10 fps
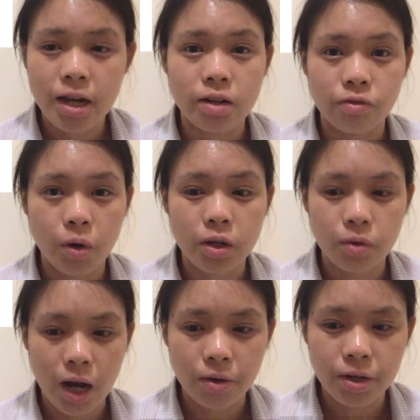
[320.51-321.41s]
and avoid
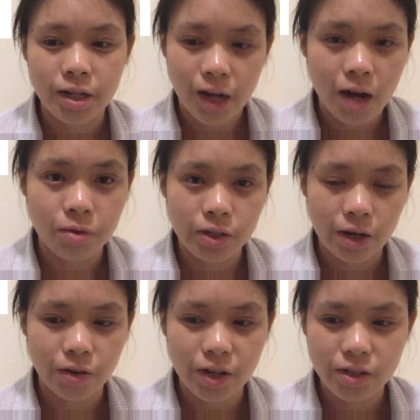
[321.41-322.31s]
crowded and high-risk
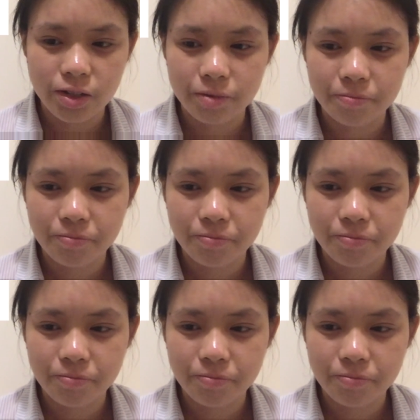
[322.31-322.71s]
areas.